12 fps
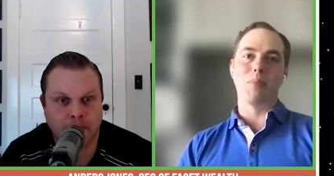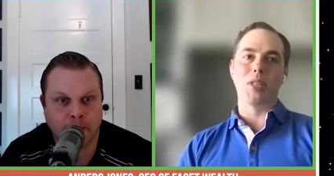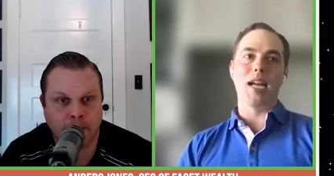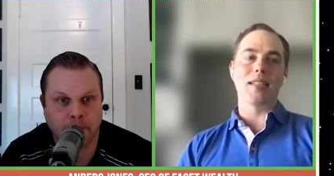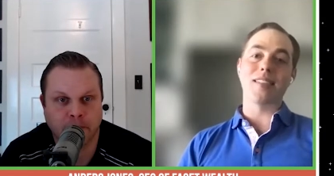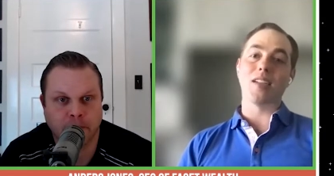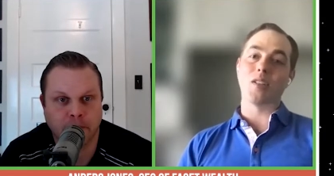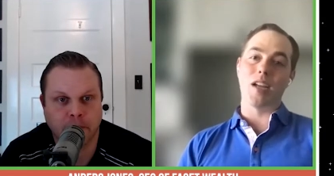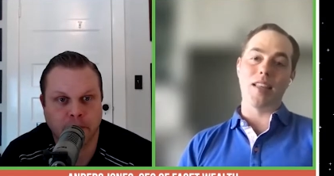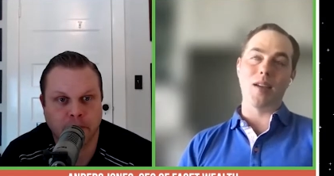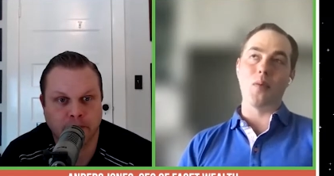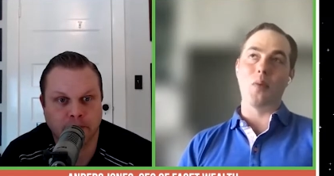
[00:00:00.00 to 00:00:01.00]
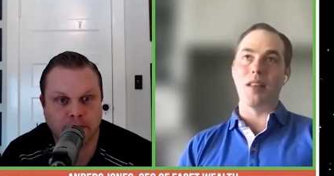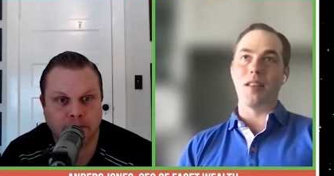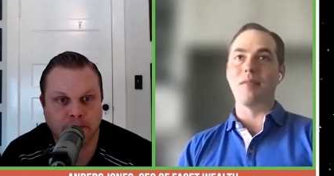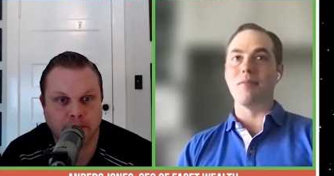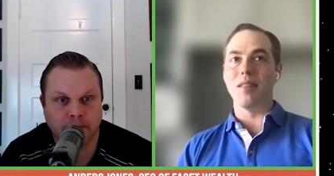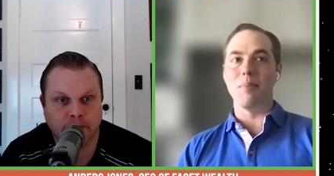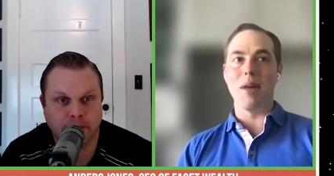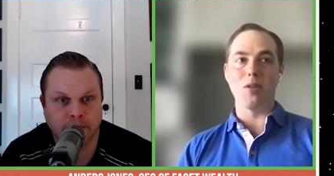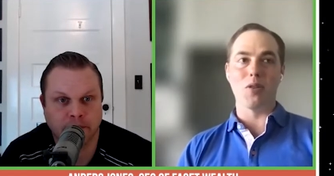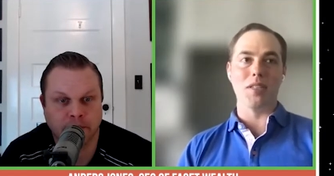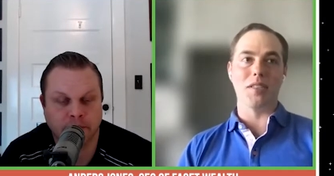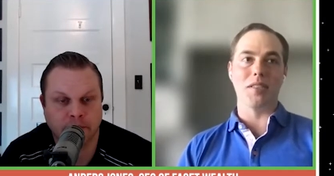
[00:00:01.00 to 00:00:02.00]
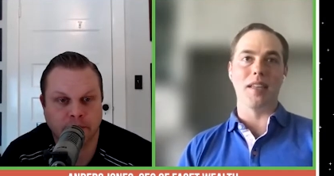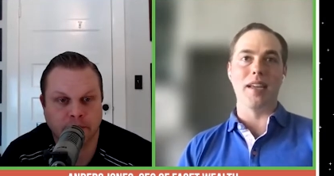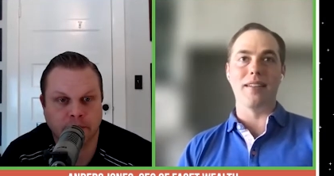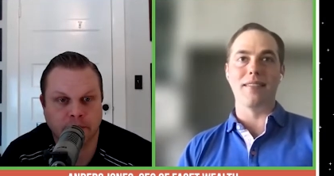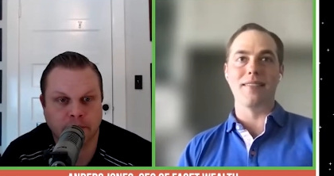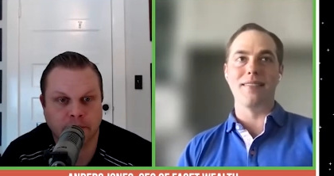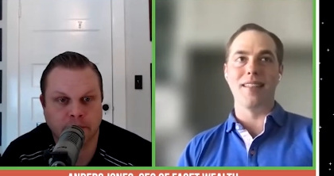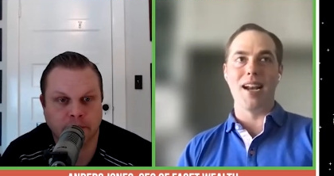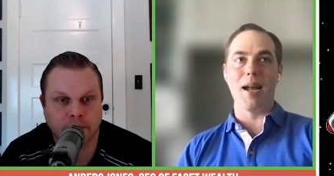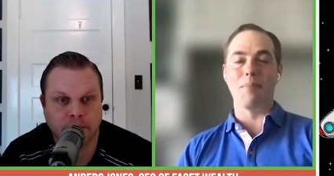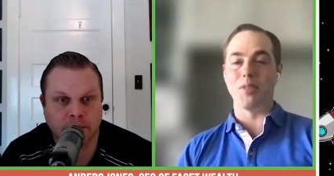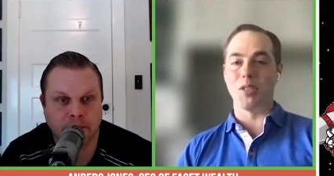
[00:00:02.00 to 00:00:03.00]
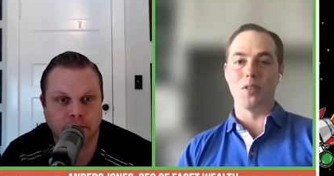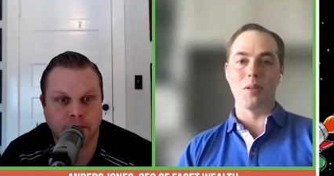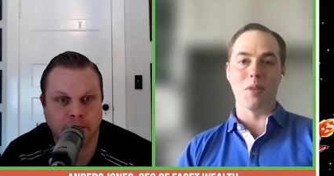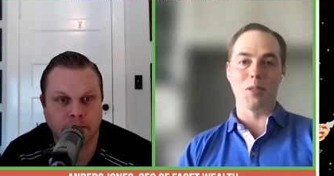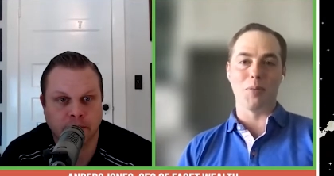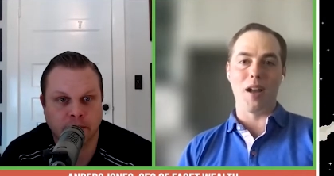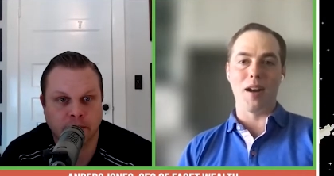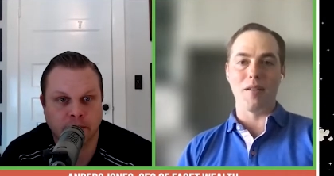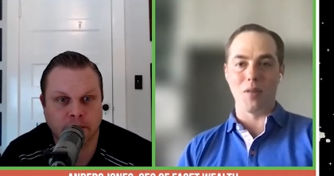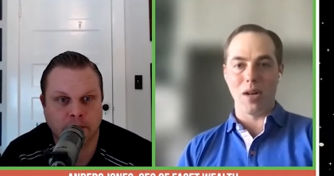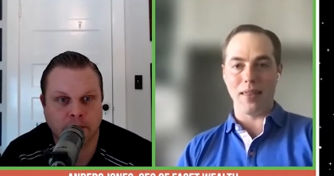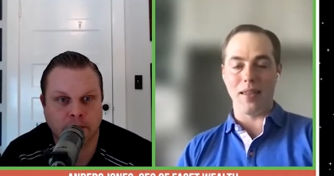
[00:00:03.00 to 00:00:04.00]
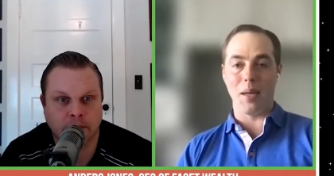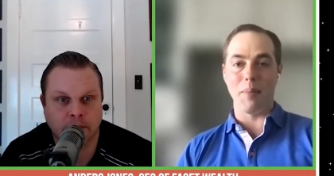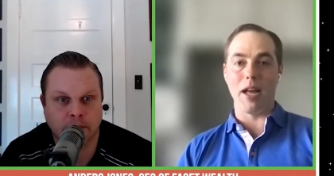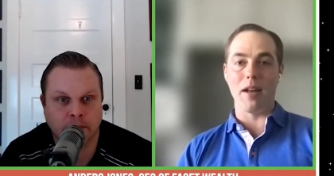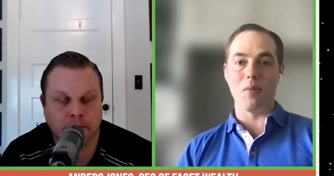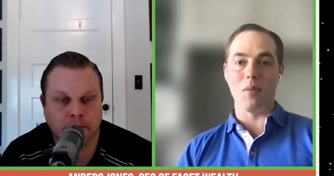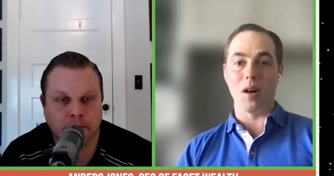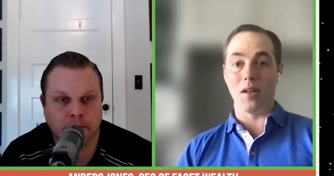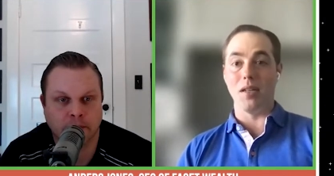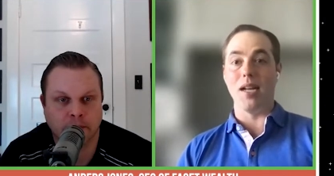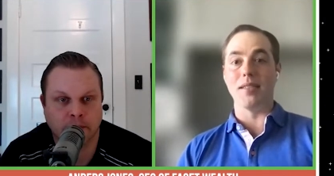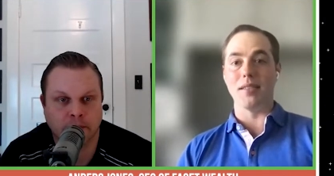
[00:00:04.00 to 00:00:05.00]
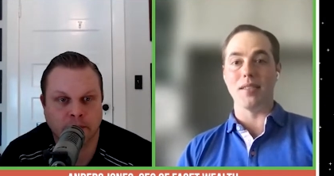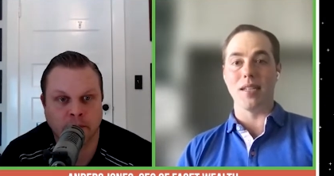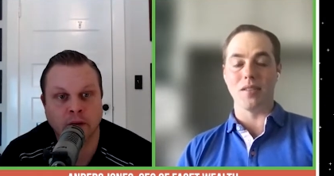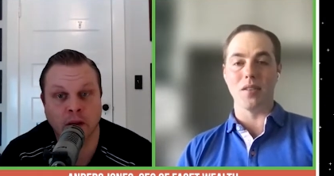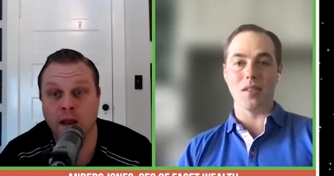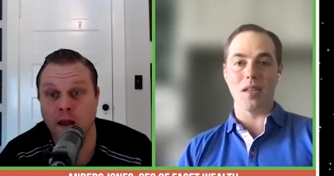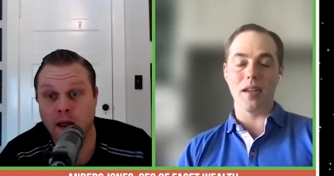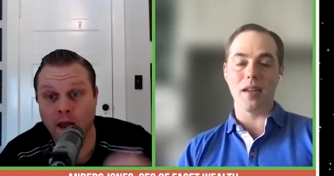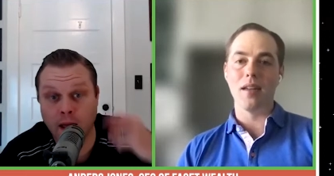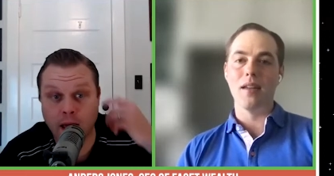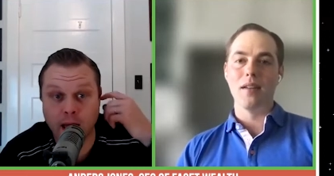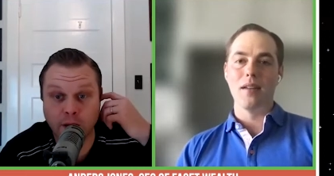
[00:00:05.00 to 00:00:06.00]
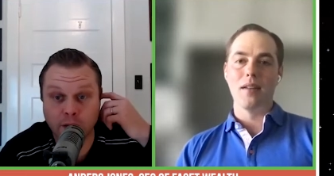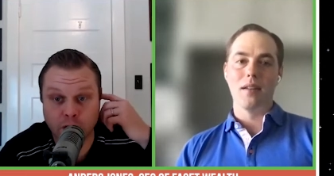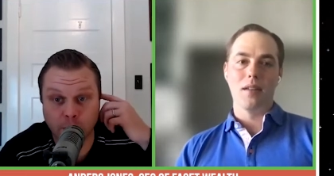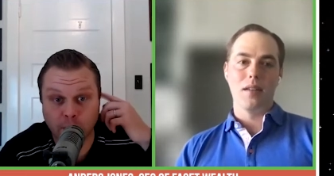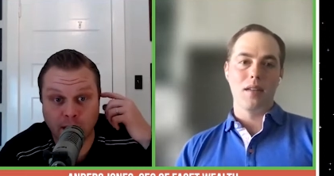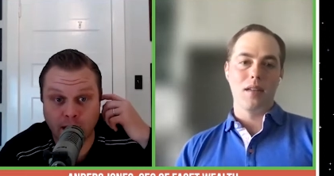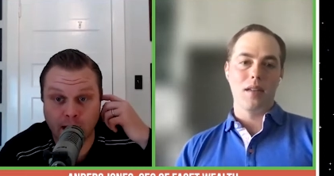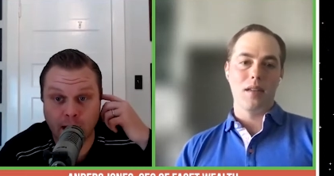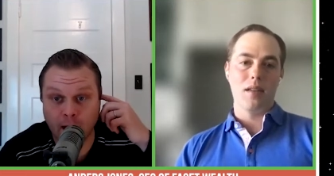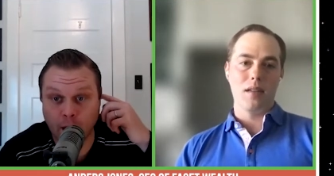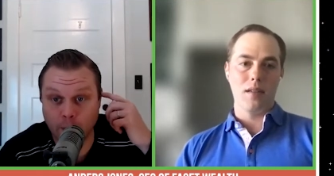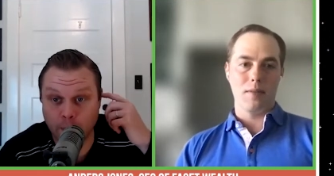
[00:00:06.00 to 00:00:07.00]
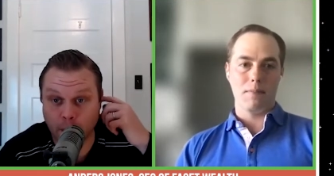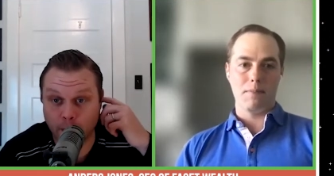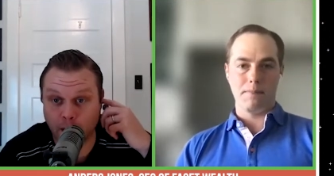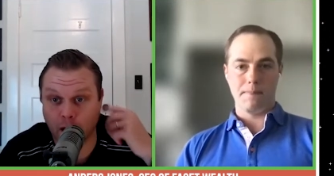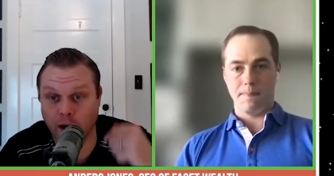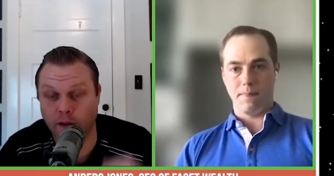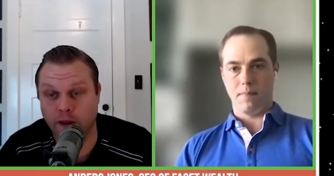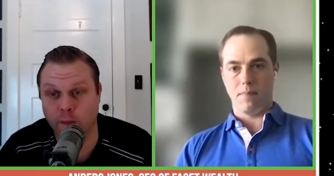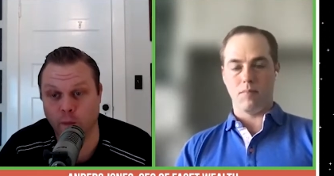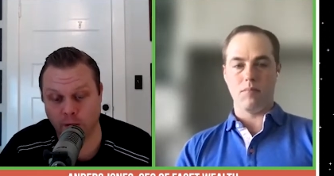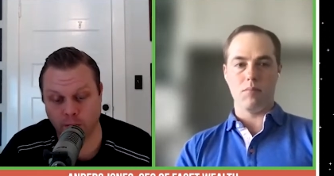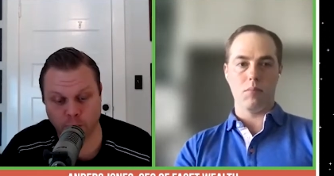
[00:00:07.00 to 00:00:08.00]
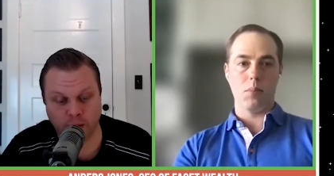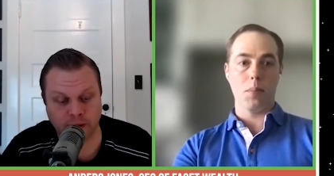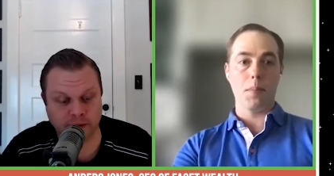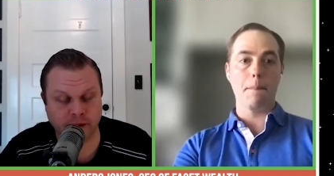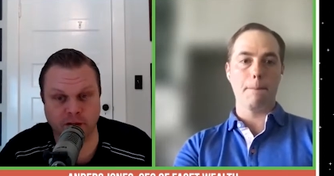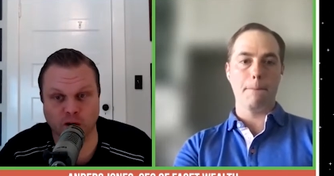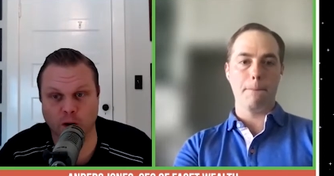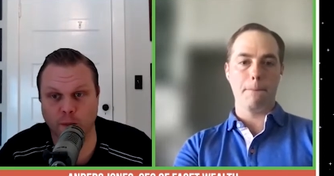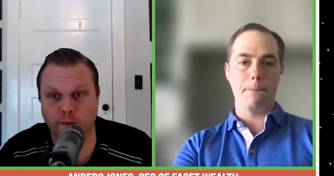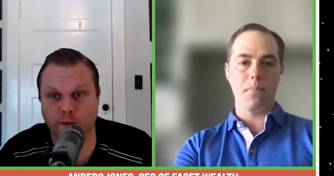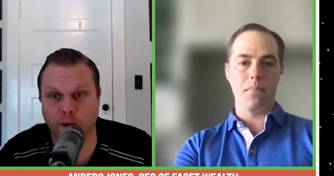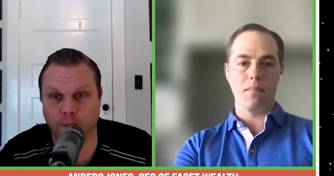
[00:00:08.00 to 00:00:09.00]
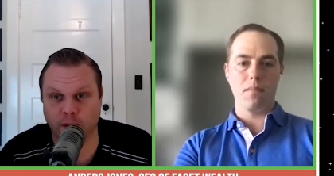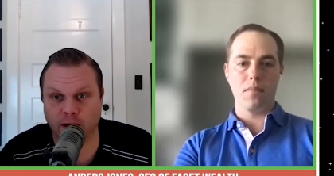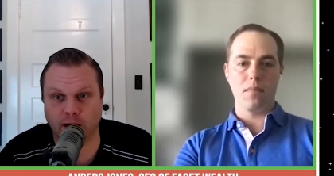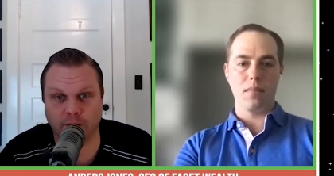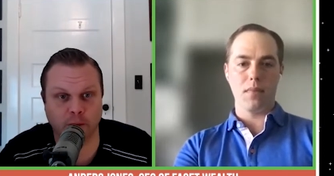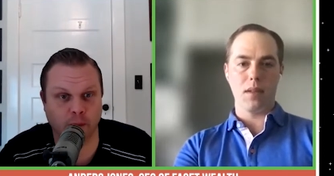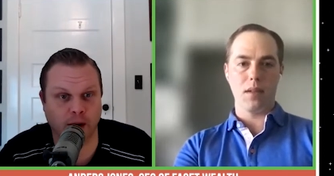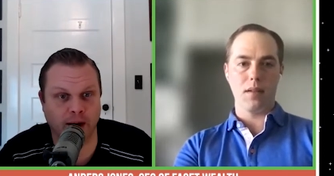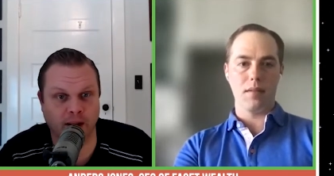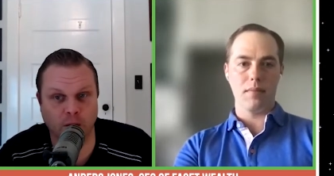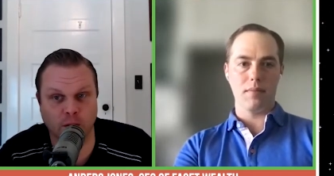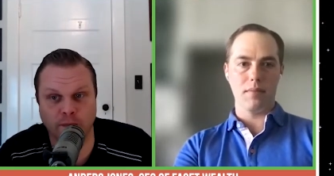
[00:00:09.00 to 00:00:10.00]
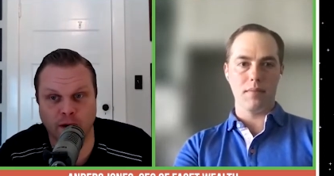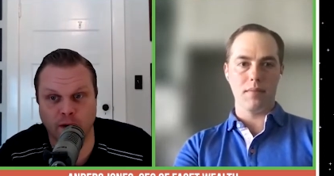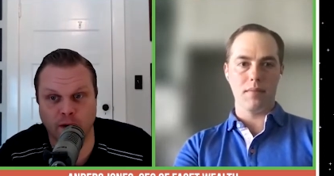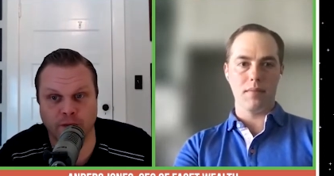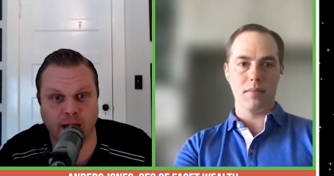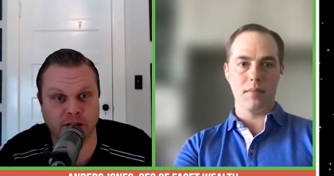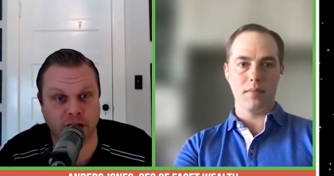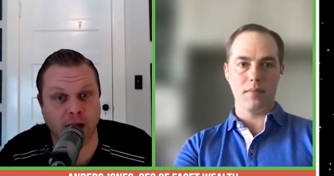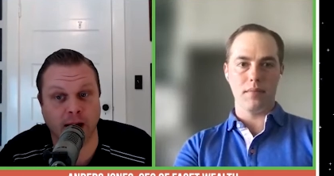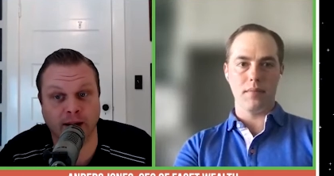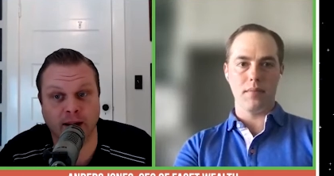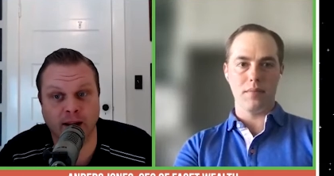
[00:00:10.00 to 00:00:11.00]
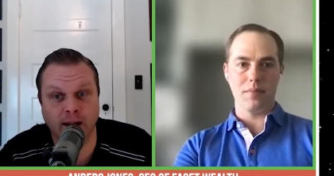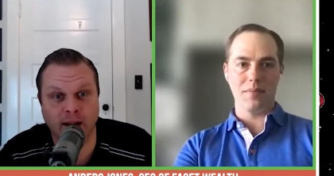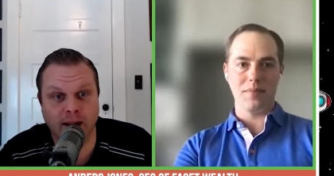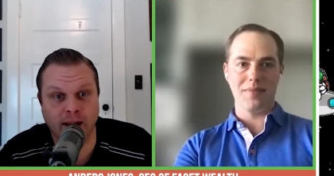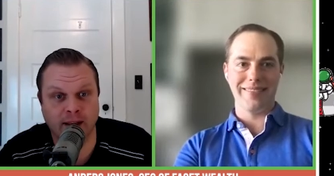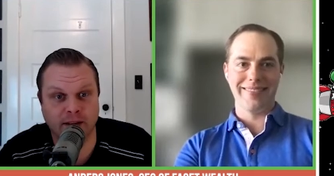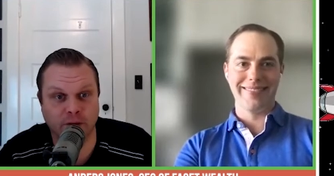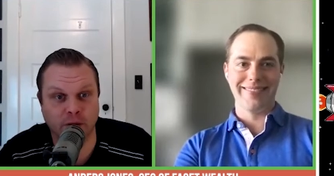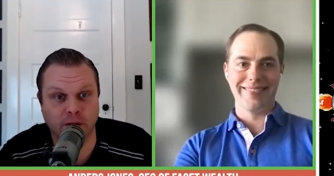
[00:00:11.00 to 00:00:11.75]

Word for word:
Speaker 1: but that's actually i think one of the the metrics that that i'm certainly most proud of when i think about what our client success looks like
Speaker 2: and you should be and I, and I would probably argue that one of the reasons that durable felt pretty comfortable writing you a very fat check is if you